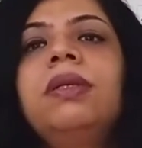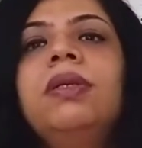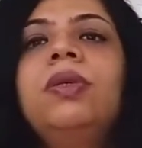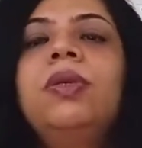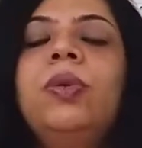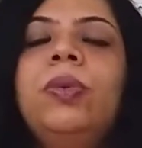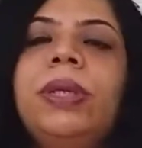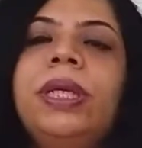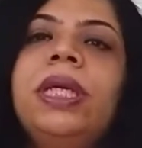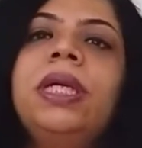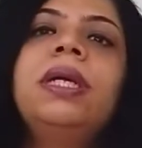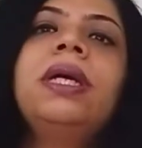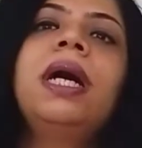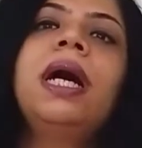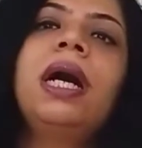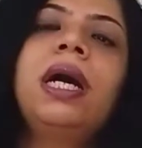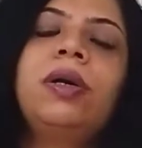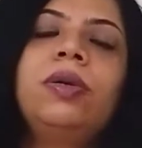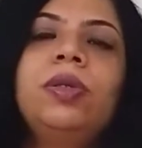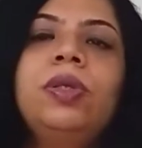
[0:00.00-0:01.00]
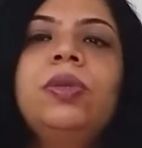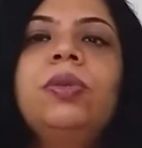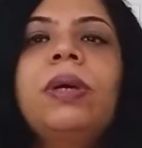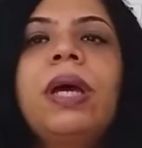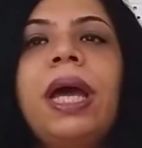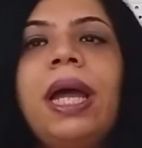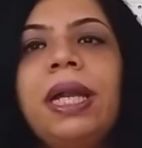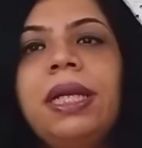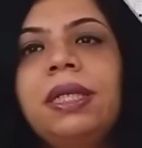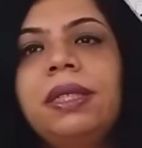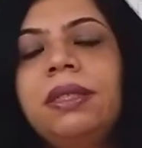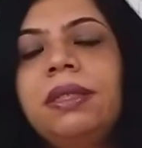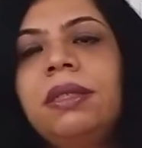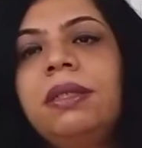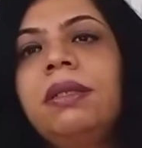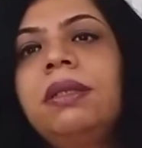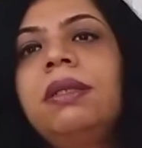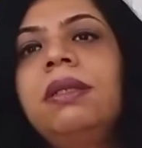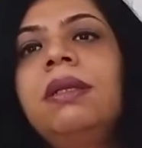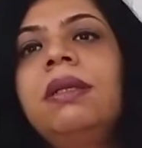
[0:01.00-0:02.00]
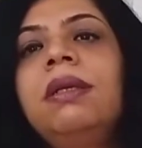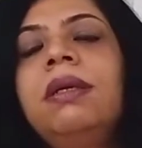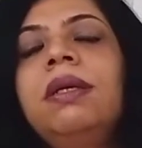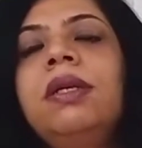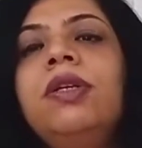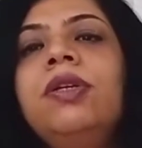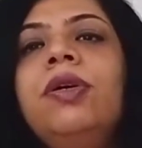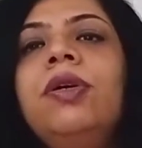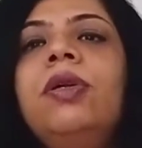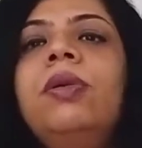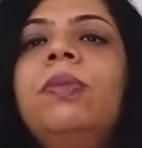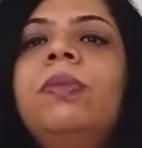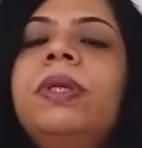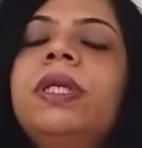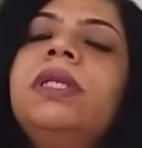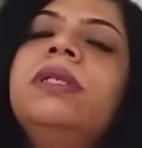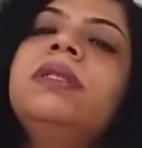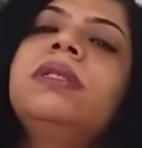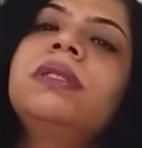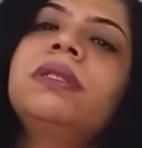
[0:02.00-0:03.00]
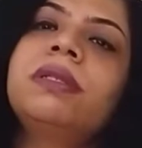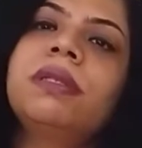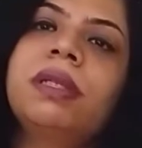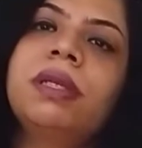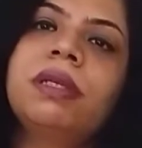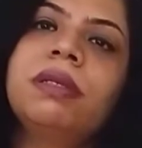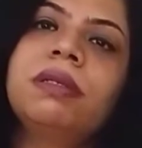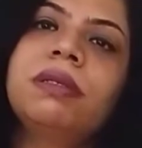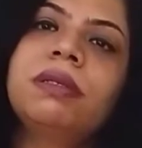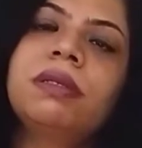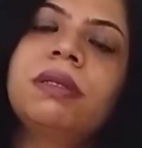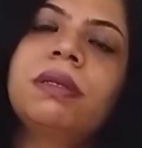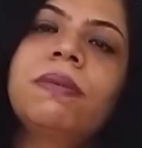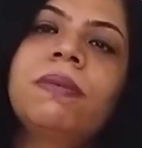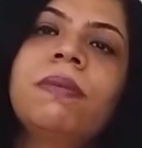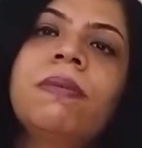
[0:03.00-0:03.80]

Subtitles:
knowing how to handle your precious things.